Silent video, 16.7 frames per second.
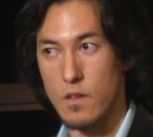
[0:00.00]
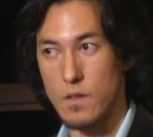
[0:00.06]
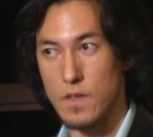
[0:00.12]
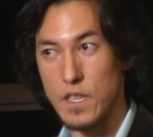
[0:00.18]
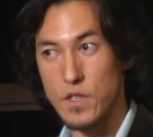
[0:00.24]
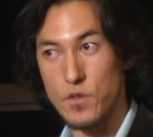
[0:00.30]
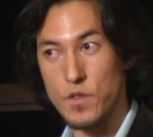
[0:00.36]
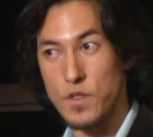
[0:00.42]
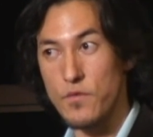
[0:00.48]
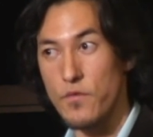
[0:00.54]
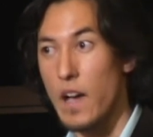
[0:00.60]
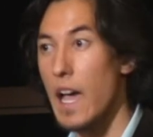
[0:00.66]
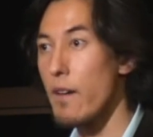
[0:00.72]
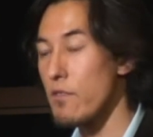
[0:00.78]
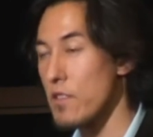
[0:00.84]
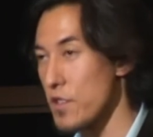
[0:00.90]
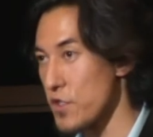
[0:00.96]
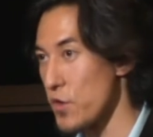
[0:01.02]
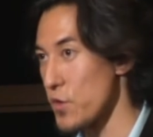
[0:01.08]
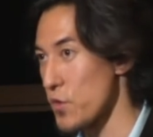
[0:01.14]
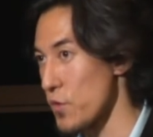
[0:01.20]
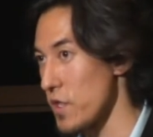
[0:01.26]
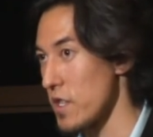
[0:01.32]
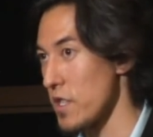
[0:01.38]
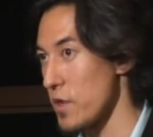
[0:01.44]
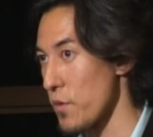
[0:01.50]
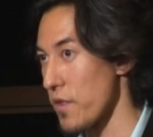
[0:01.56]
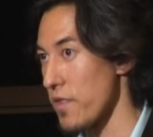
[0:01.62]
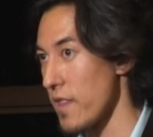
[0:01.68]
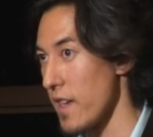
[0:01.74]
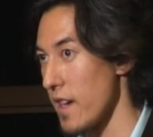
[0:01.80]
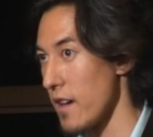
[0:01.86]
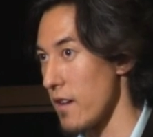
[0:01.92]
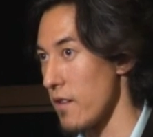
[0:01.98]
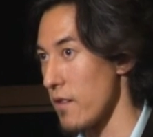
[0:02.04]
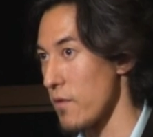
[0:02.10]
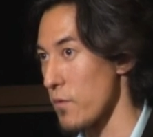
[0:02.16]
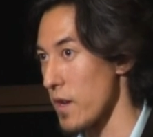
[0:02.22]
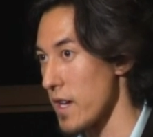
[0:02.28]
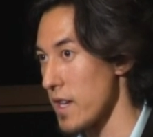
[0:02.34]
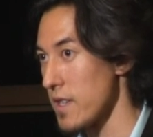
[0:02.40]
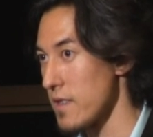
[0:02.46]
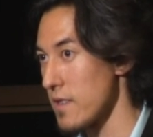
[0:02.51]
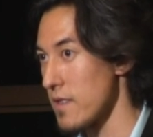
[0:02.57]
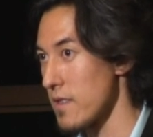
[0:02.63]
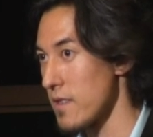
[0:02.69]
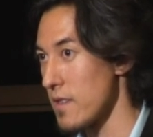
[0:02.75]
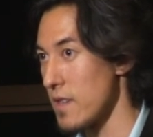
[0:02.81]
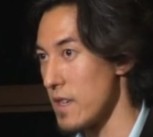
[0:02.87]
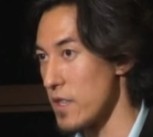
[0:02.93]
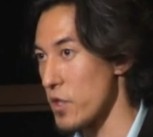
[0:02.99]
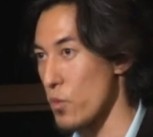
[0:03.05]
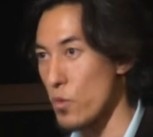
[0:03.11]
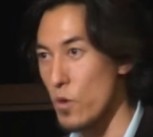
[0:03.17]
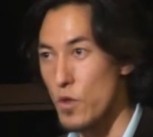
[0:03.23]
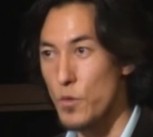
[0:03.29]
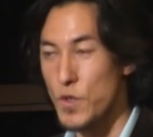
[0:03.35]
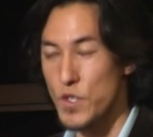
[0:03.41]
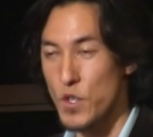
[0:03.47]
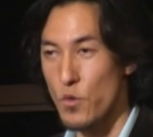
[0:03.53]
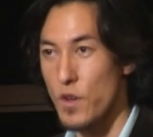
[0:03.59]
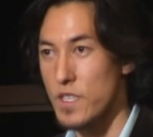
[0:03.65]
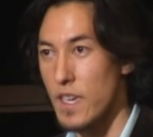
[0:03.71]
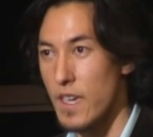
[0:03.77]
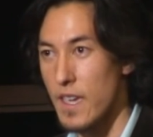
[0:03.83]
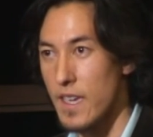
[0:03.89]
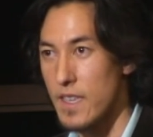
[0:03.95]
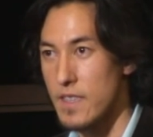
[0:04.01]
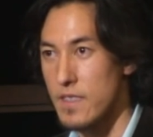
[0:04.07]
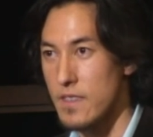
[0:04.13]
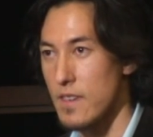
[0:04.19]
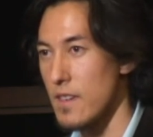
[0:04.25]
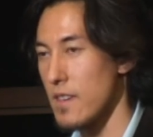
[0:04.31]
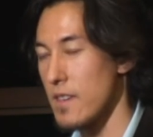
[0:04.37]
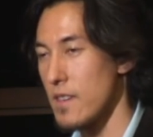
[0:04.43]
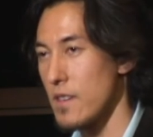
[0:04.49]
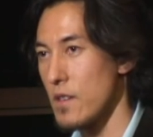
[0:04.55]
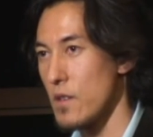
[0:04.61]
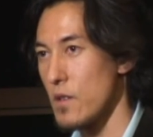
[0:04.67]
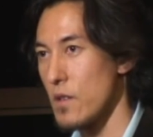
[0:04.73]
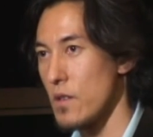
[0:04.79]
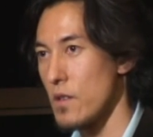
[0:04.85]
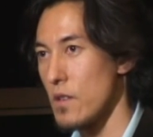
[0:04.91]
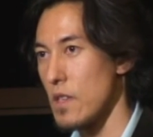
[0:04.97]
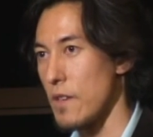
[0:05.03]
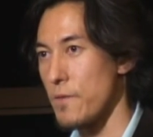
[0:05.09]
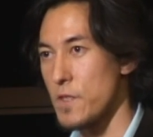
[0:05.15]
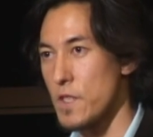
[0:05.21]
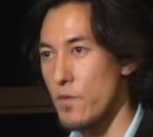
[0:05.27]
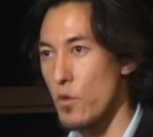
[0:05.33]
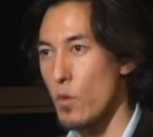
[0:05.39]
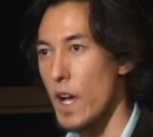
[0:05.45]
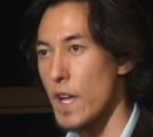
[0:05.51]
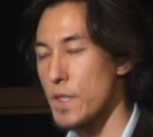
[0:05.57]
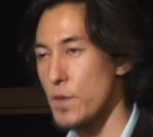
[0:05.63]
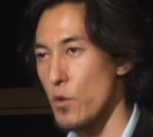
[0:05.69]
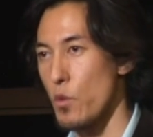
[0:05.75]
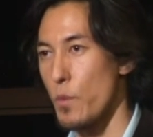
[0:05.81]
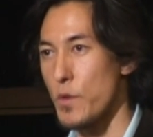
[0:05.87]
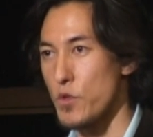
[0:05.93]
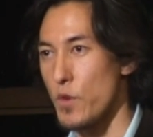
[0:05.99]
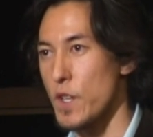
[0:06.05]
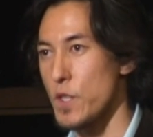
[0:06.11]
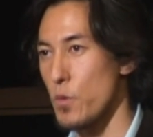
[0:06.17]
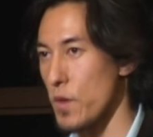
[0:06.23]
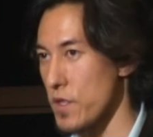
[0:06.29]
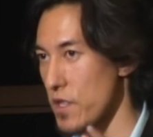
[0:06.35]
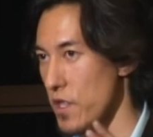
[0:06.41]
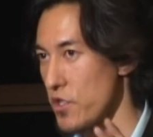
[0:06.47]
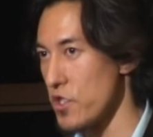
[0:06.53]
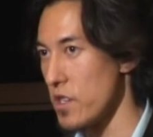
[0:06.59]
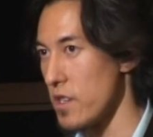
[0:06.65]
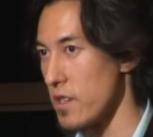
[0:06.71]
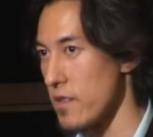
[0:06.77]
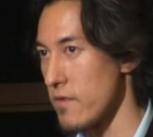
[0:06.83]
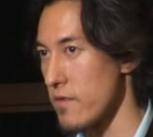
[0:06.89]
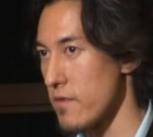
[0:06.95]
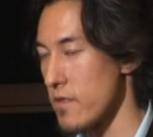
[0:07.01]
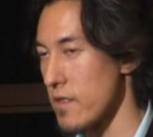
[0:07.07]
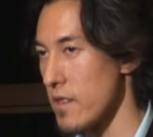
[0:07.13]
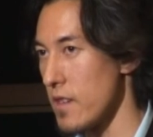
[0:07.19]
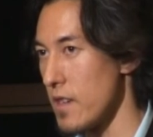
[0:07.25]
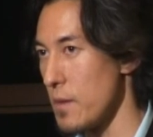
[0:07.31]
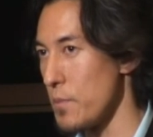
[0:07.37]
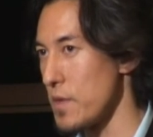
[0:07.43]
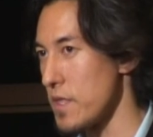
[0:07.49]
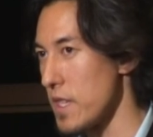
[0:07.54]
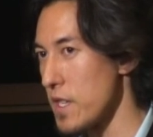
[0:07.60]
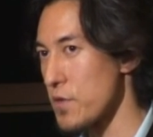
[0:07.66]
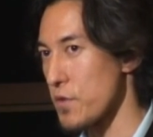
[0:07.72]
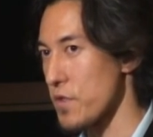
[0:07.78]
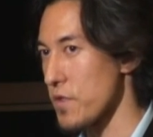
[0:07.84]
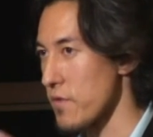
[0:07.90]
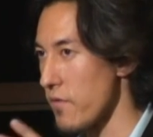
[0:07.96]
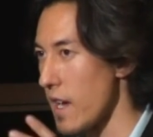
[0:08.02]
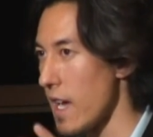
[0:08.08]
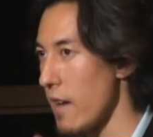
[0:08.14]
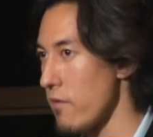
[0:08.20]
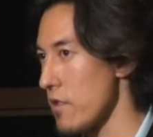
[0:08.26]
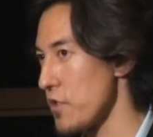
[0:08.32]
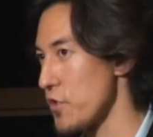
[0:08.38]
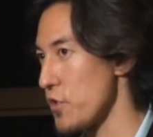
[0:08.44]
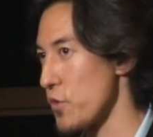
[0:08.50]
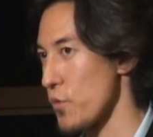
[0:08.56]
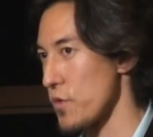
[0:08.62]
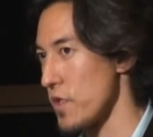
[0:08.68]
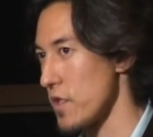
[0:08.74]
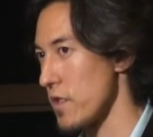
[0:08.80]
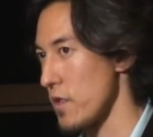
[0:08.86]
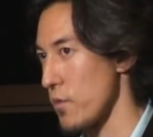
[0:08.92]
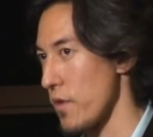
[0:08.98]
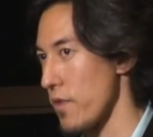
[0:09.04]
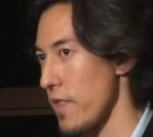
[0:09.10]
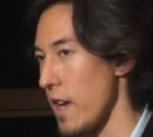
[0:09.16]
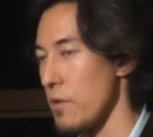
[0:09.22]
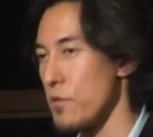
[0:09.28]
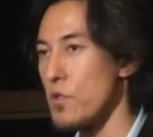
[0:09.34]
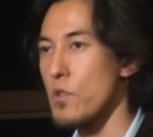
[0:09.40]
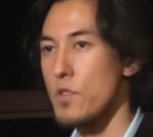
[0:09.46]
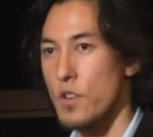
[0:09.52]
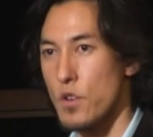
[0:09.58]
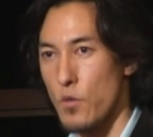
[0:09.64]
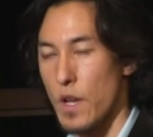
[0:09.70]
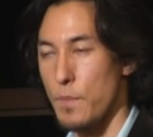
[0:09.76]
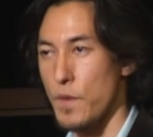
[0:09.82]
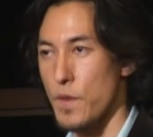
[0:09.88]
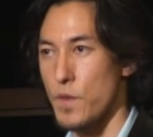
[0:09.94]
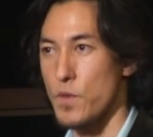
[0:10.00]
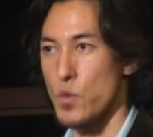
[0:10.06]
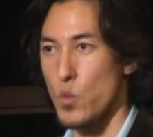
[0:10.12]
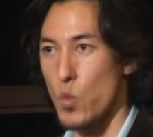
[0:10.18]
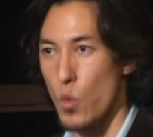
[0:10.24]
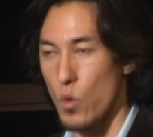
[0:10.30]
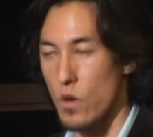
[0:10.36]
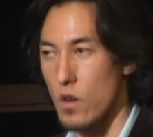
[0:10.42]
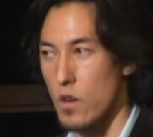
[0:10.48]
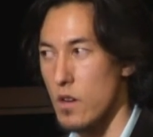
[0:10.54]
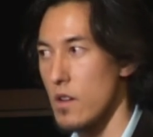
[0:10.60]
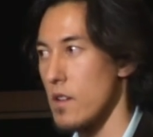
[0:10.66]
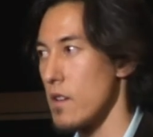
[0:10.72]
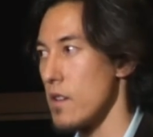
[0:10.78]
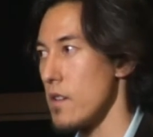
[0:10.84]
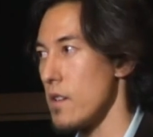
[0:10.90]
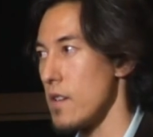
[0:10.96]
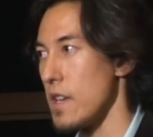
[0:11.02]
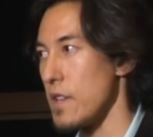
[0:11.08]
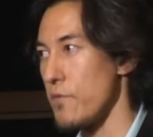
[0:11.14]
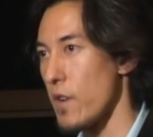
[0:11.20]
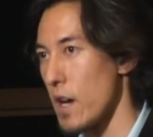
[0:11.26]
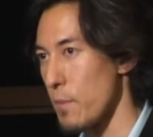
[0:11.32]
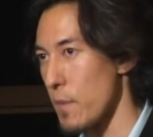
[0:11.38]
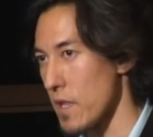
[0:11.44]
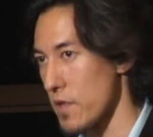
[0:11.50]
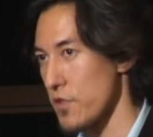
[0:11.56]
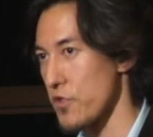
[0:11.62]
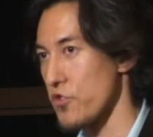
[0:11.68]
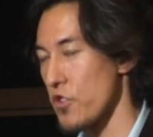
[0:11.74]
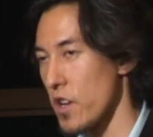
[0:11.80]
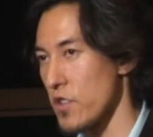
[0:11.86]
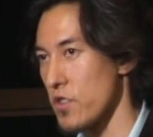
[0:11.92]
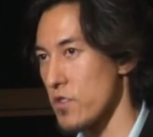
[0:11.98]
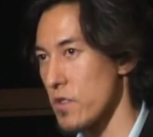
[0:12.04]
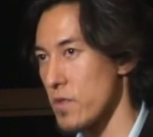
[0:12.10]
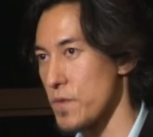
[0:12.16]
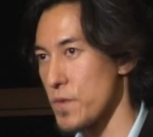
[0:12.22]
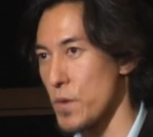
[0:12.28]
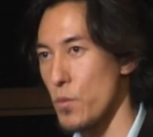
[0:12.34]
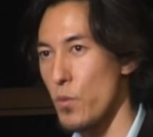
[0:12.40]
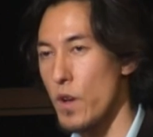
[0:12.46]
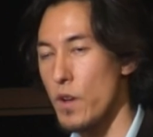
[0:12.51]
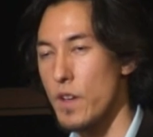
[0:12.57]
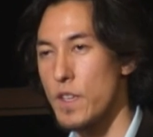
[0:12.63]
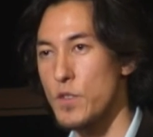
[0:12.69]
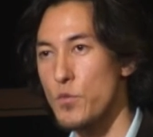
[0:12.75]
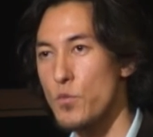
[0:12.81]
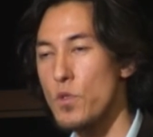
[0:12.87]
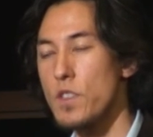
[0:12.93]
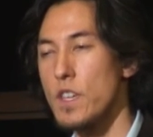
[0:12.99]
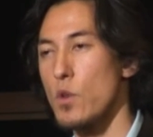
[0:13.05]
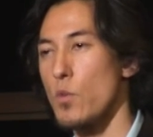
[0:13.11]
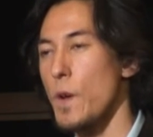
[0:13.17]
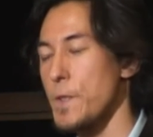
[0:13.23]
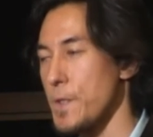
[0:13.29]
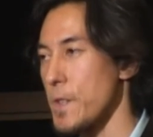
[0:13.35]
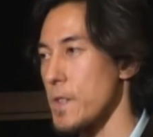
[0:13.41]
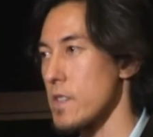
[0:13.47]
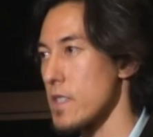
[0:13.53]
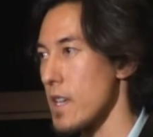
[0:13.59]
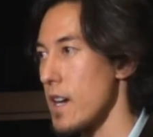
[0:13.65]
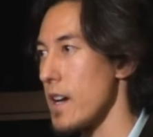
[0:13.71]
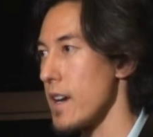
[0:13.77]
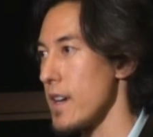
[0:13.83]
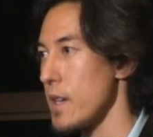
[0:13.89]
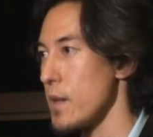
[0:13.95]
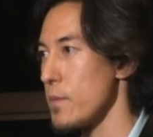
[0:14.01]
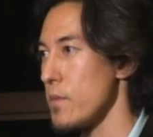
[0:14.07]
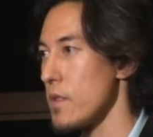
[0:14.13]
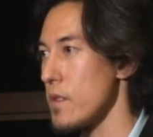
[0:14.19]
These are survival issues we're dealing with now, right? The world wasn't going to end if civil rights or women's rights wasn't achieved. But these are survival issues we're dealing with now nuclear weapons, war, environmental destruction. So it's really a race against time.